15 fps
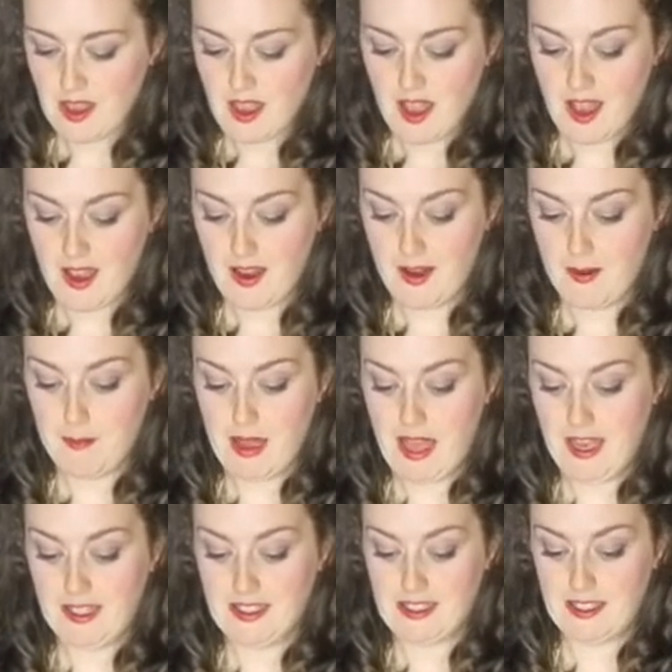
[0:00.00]

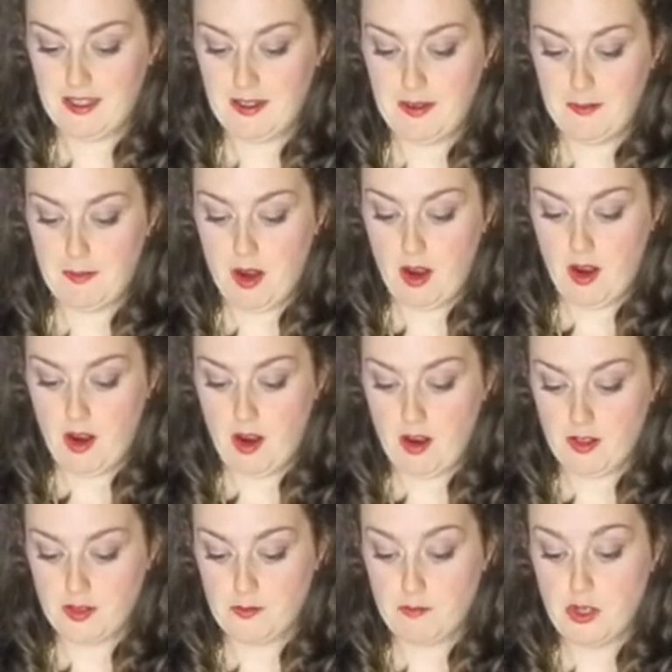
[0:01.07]
And
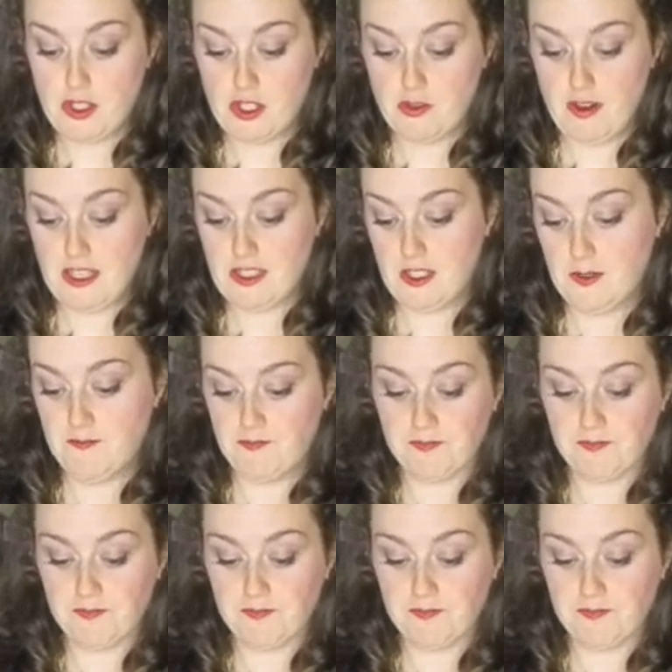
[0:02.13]
our music director,